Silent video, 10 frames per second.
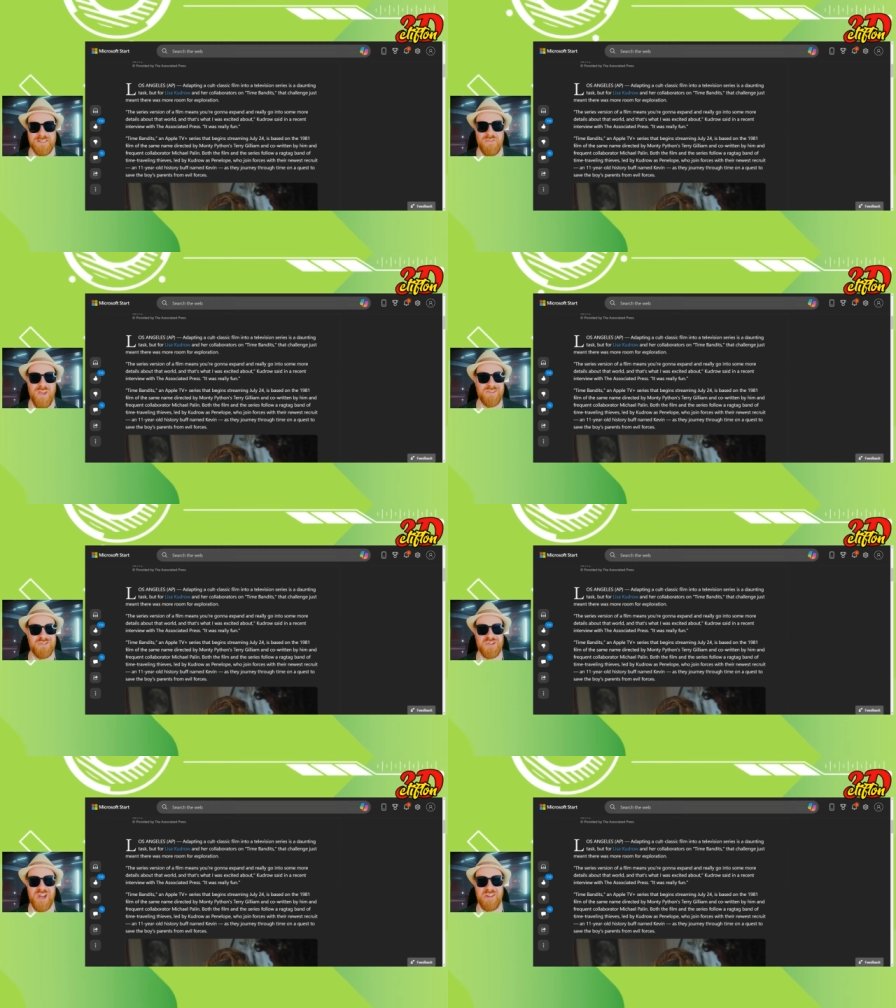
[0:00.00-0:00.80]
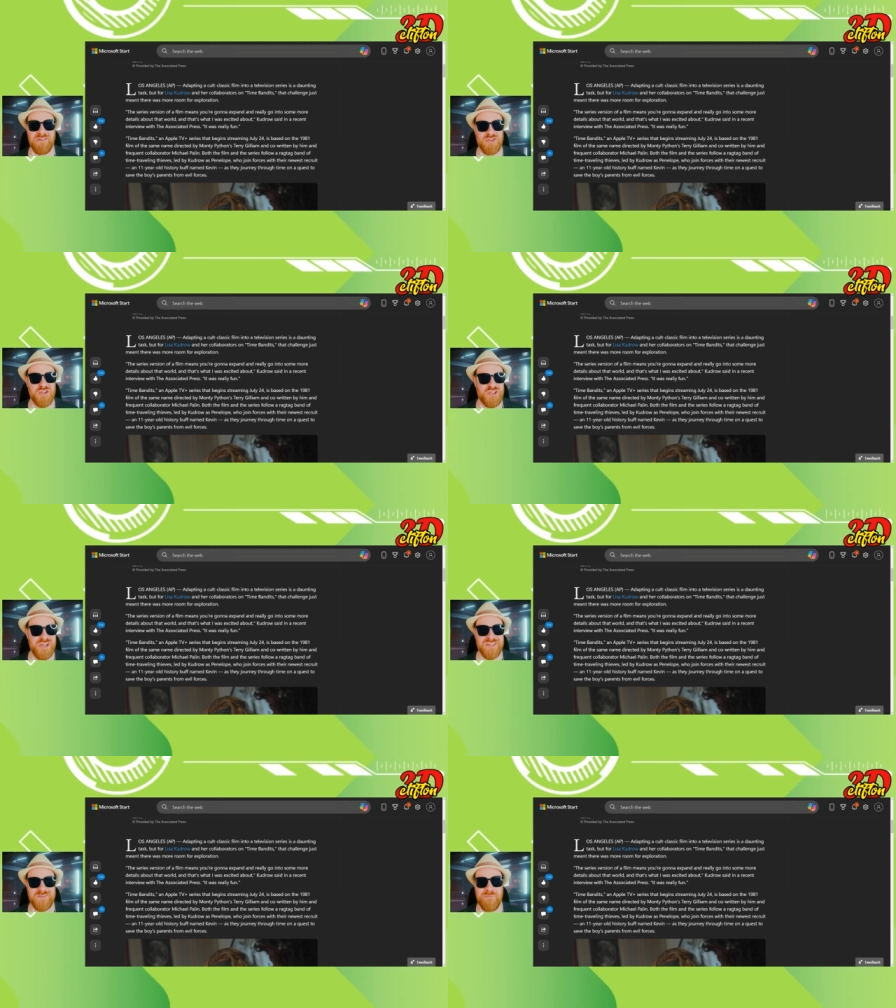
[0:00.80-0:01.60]
that challenge
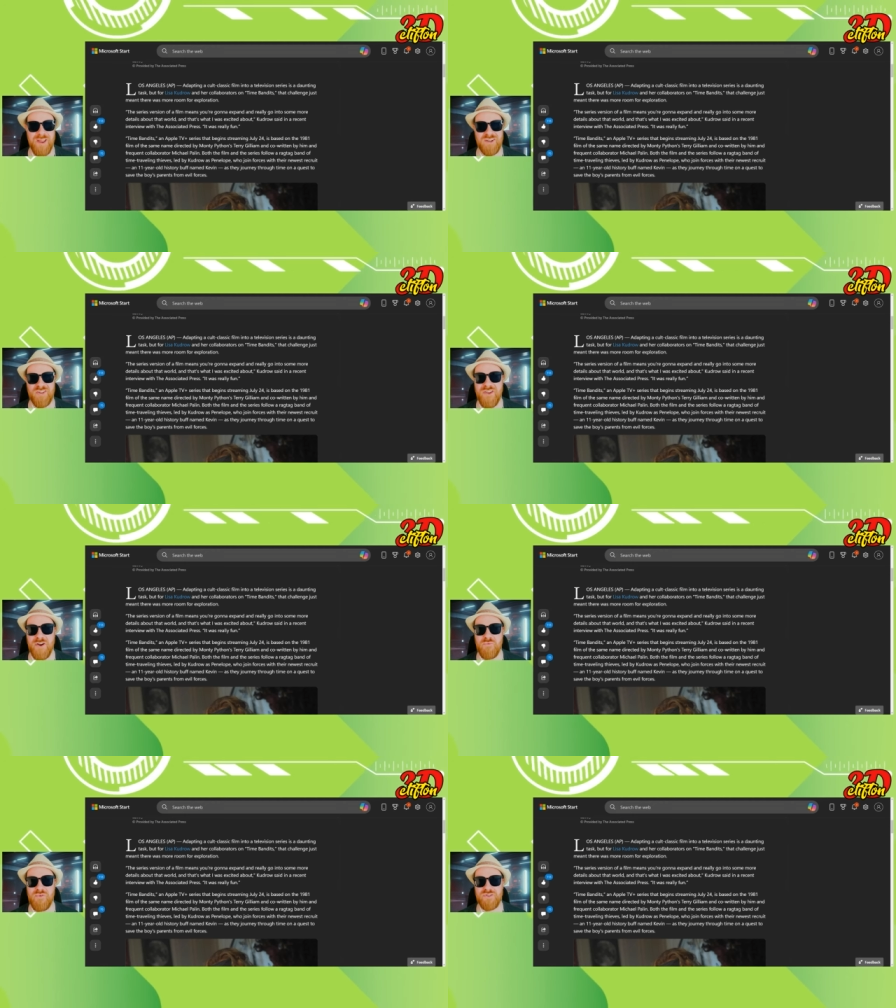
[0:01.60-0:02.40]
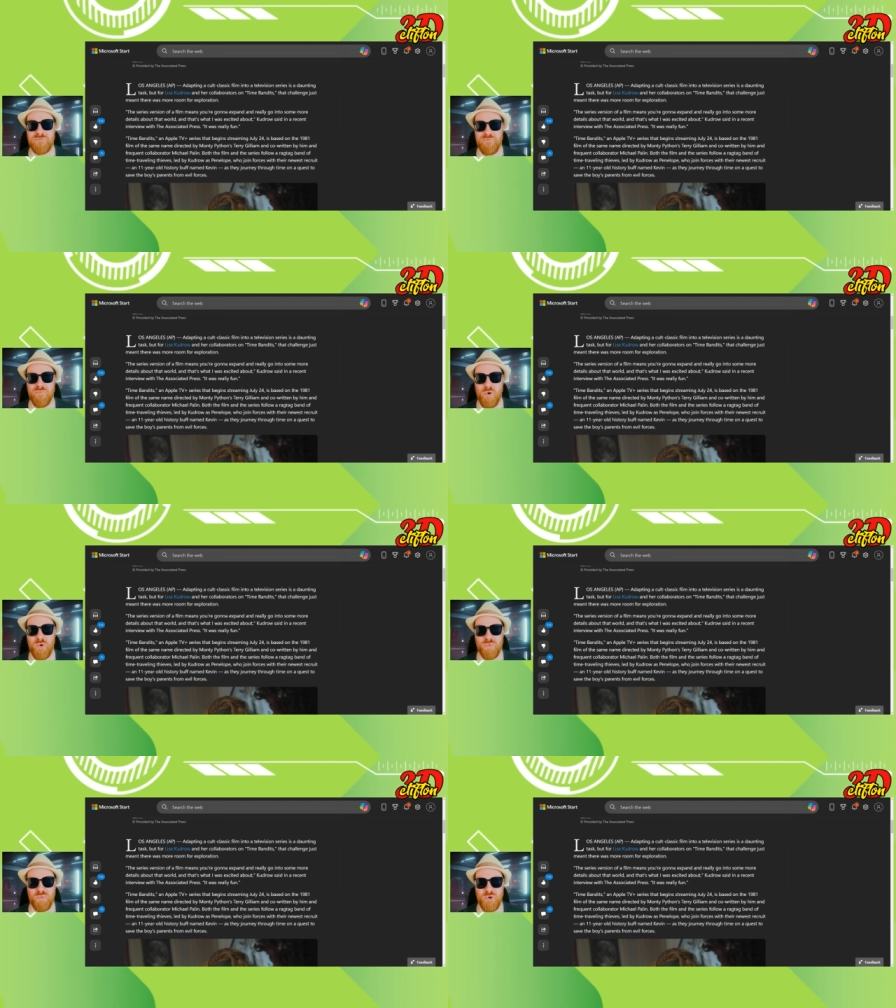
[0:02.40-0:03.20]
just meant there was
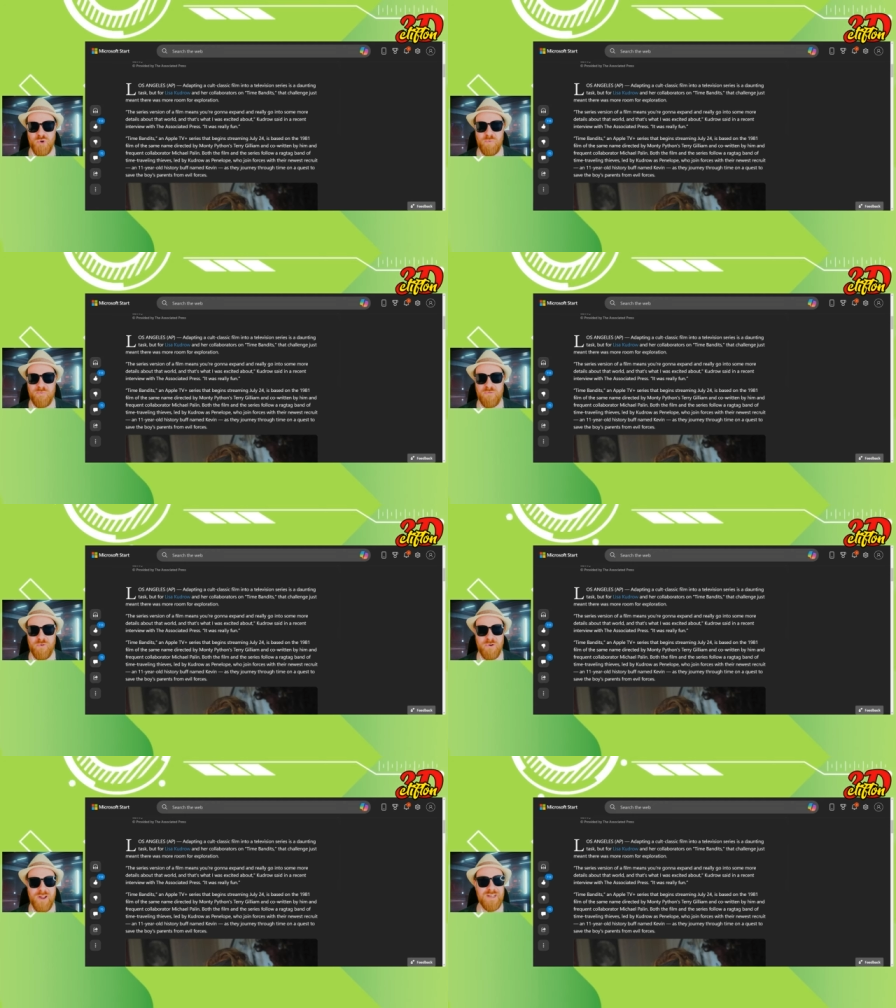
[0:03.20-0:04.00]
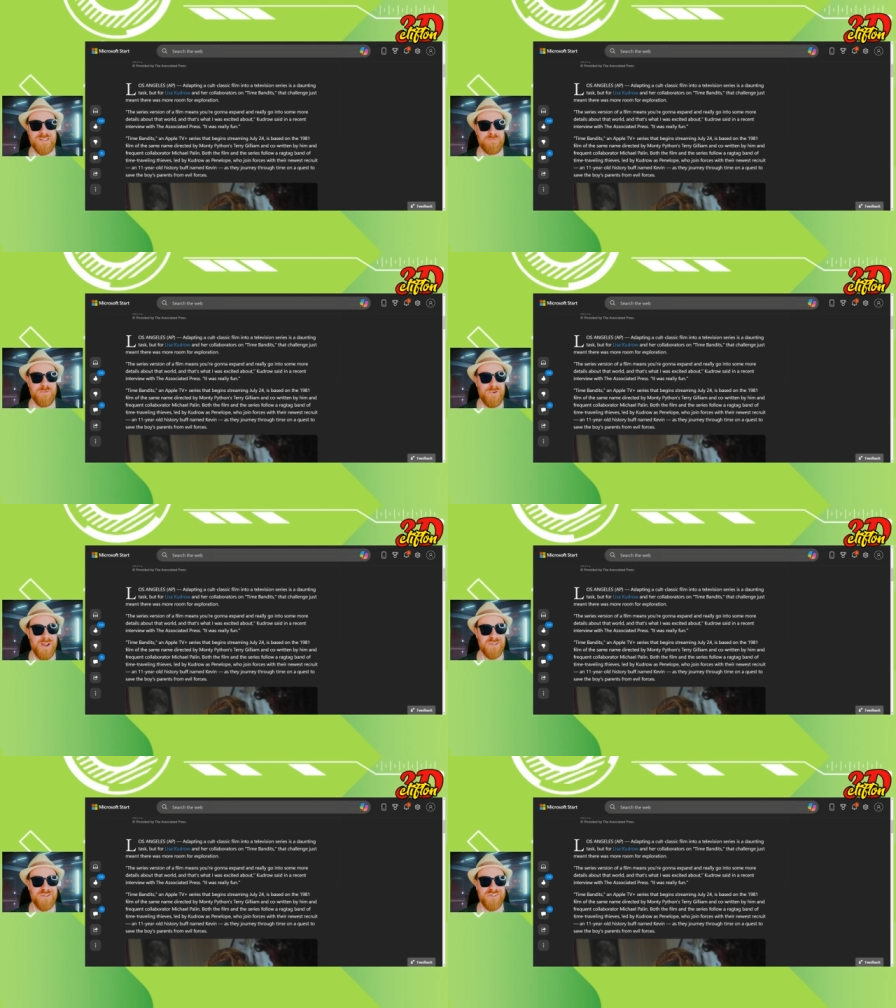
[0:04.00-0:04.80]
more room for
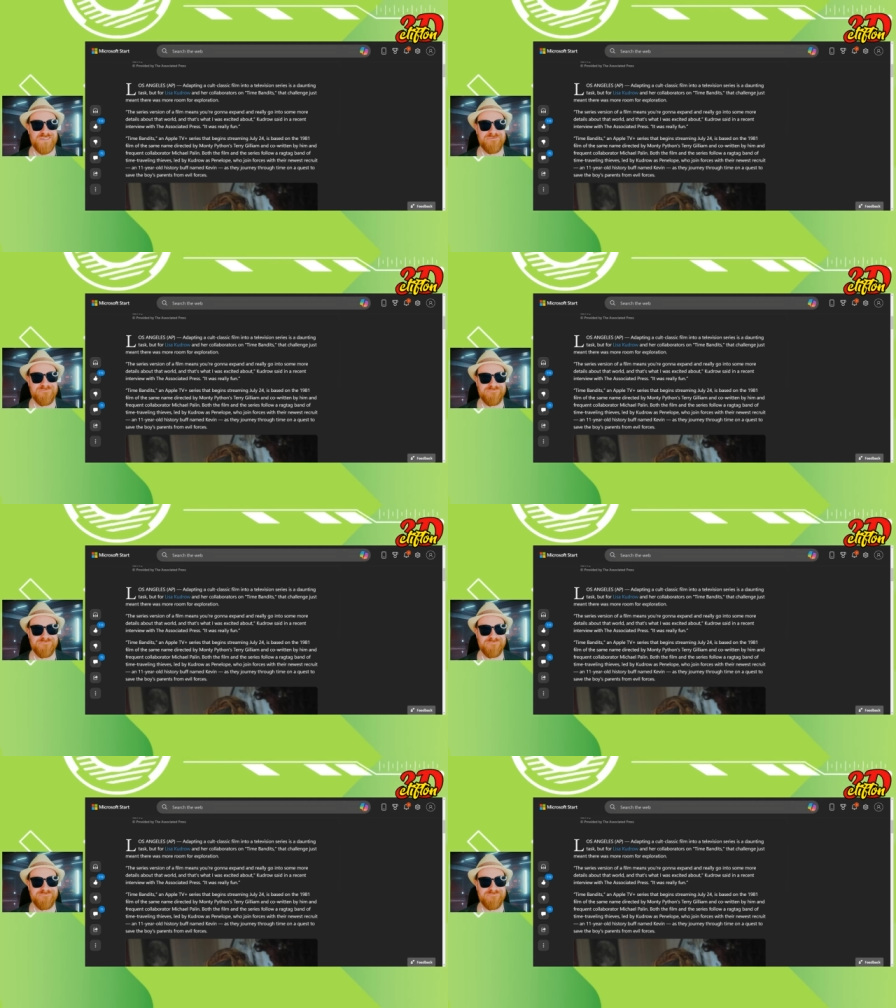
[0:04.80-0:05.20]
exploration.